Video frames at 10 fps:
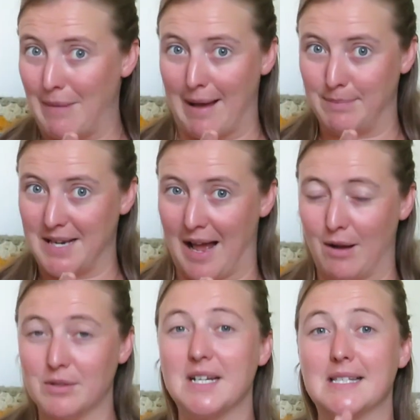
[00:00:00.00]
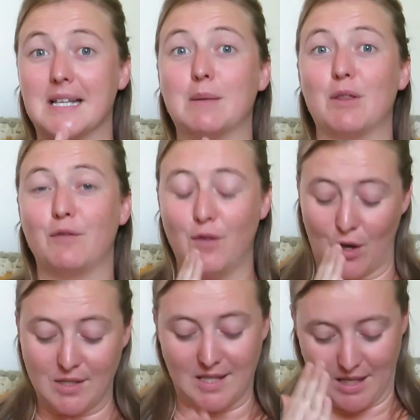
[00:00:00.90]
mapped out is going to be the
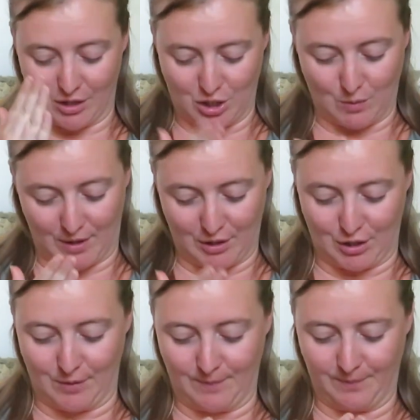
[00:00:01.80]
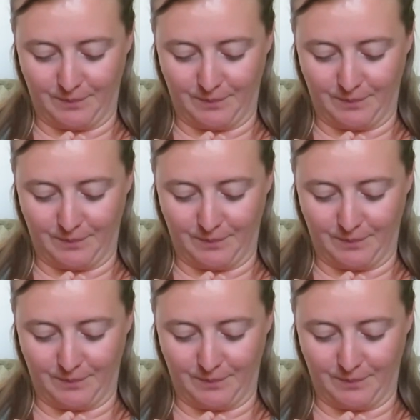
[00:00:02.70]
first thing that you want to do.